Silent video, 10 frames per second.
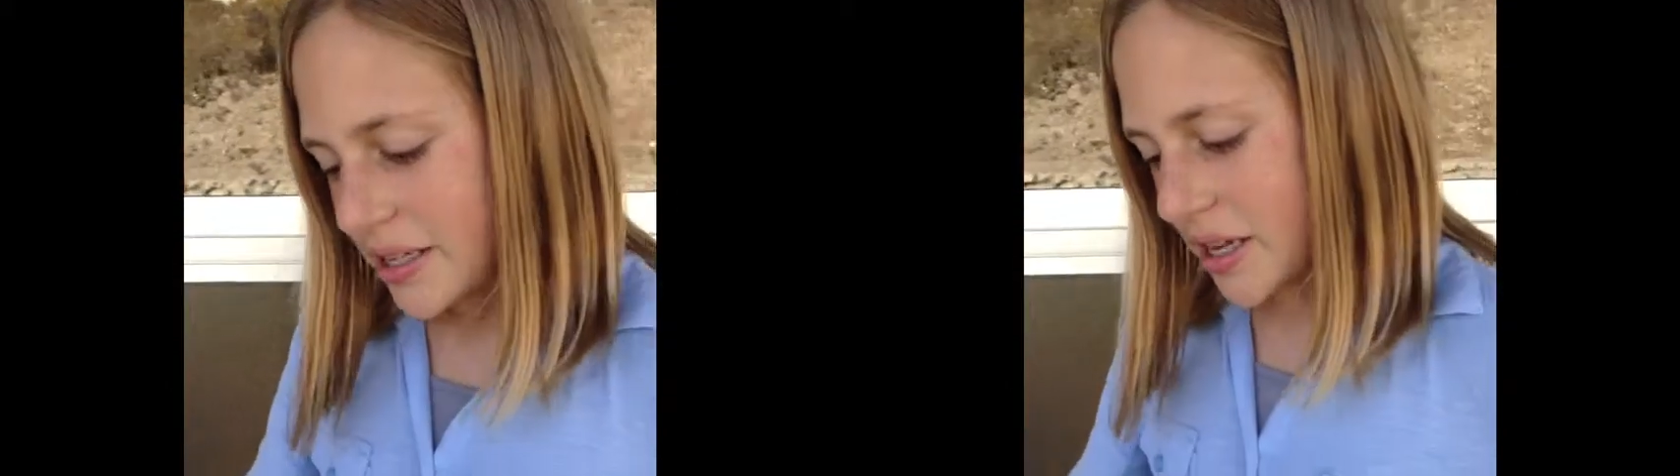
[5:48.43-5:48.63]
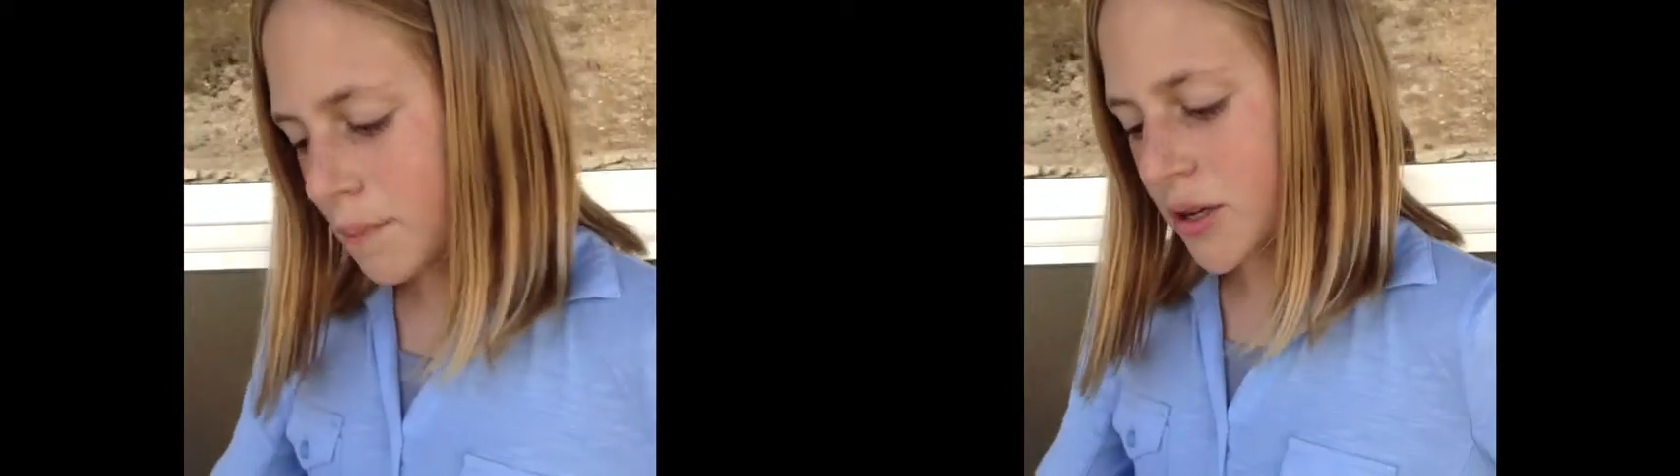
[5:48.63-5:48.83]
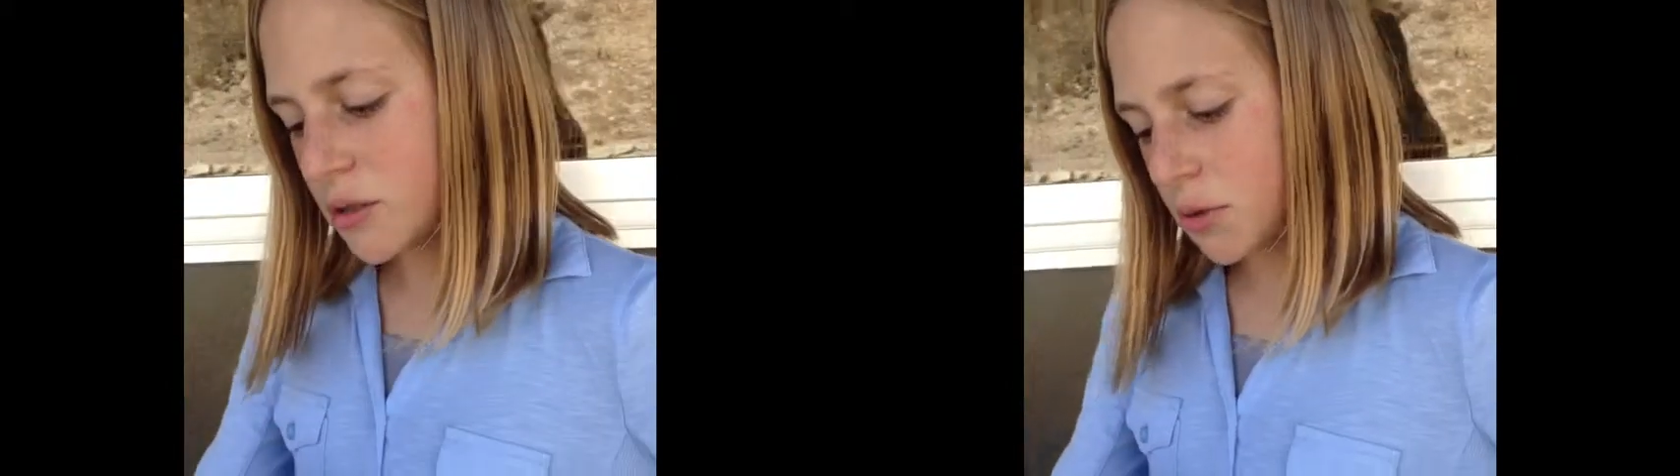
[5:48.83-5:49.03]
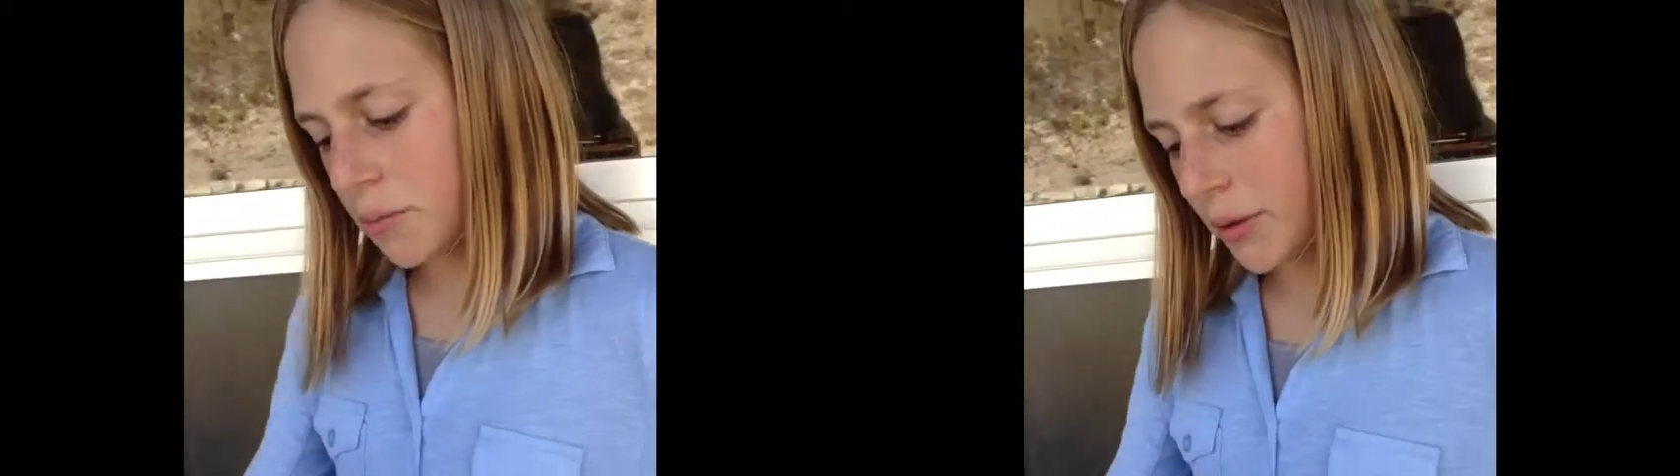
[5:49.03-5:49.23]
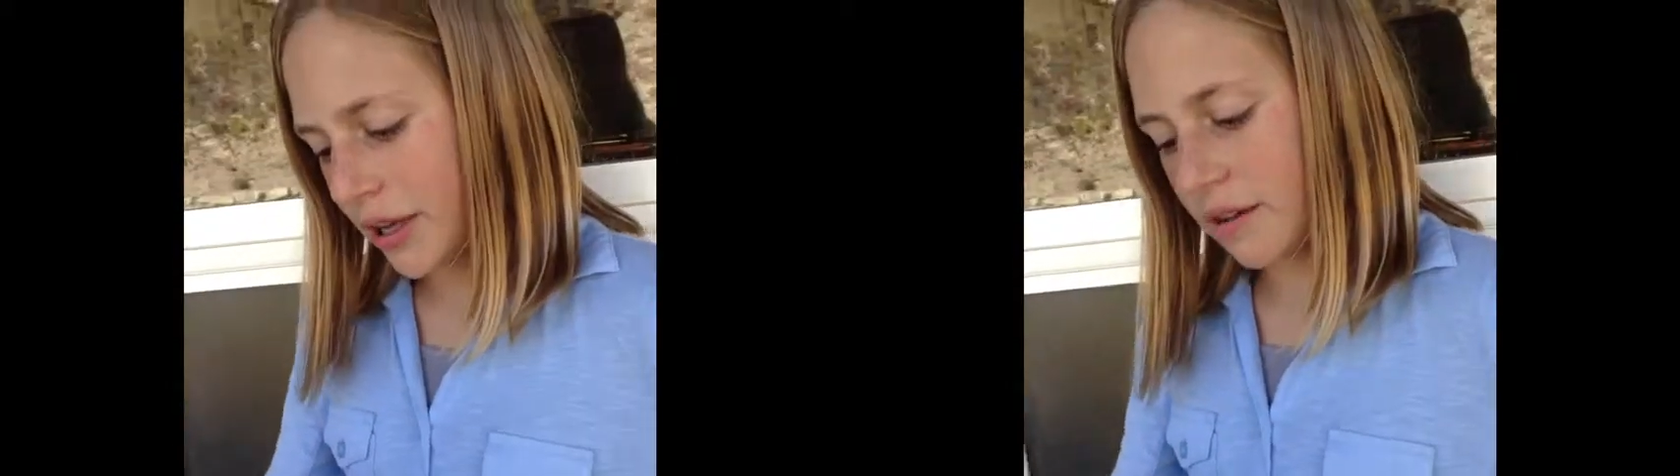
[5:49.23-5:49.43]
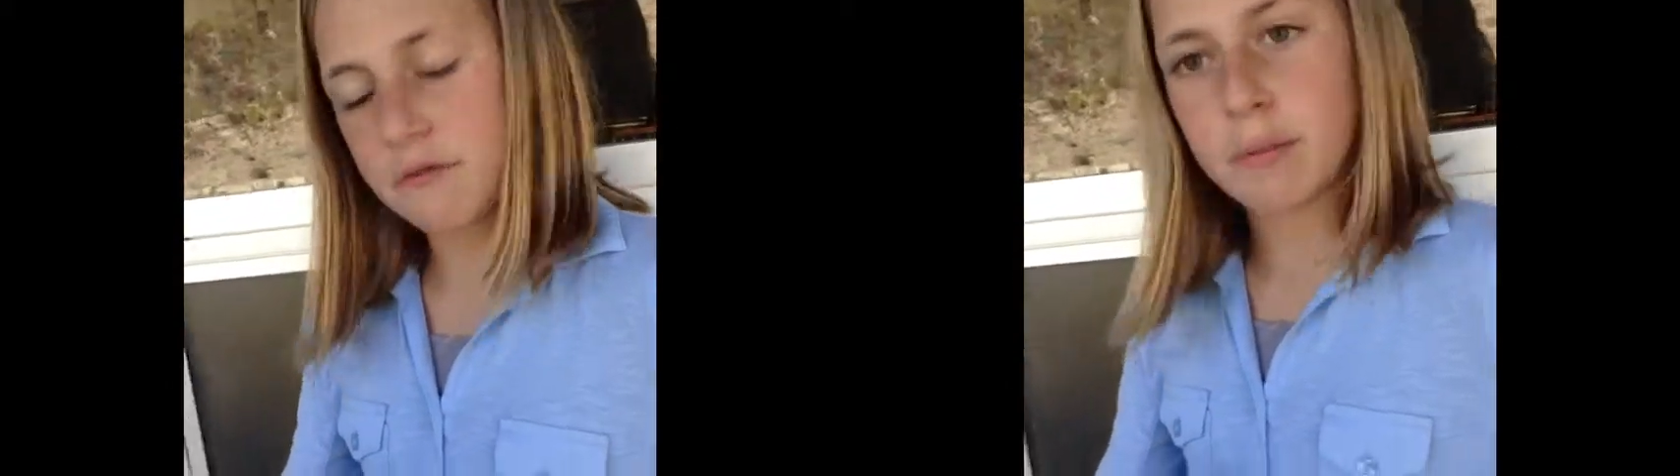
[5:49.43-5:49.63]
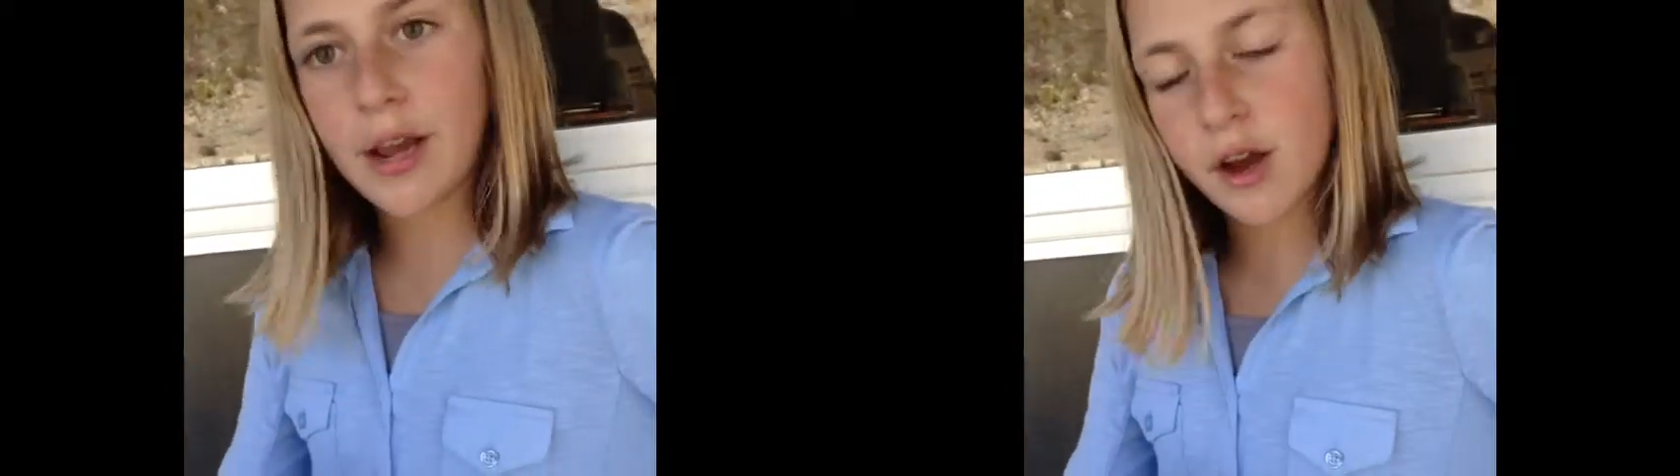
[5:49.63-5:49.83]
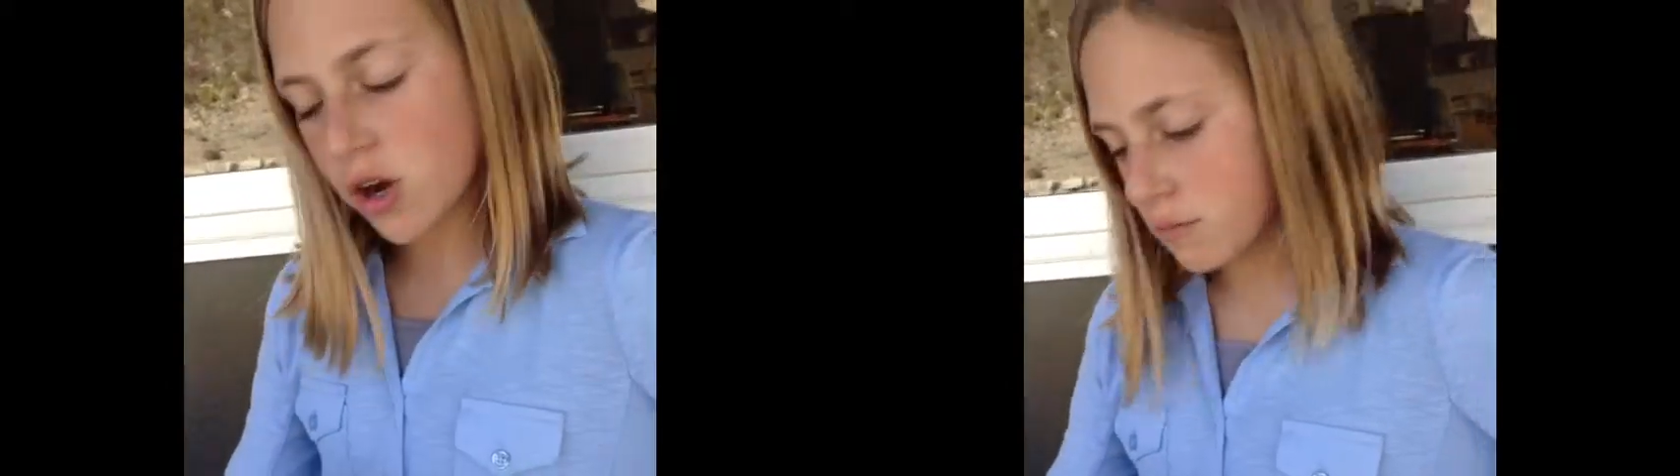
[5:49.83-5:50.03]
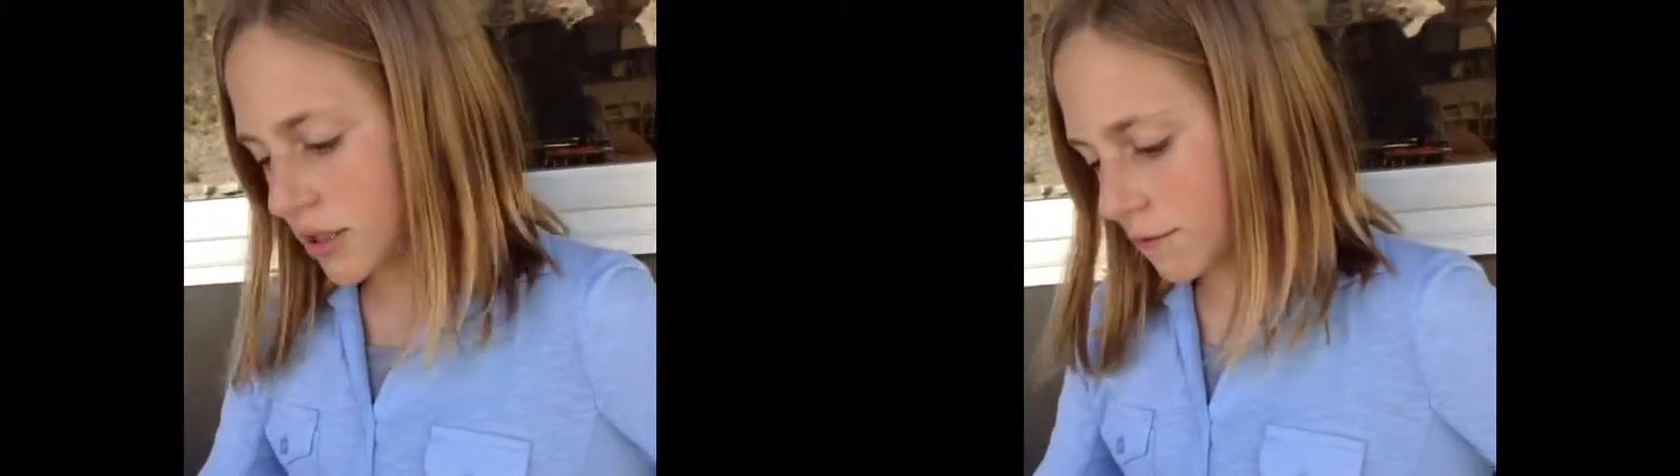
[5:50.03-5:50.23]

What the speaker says: Temples were believed by homes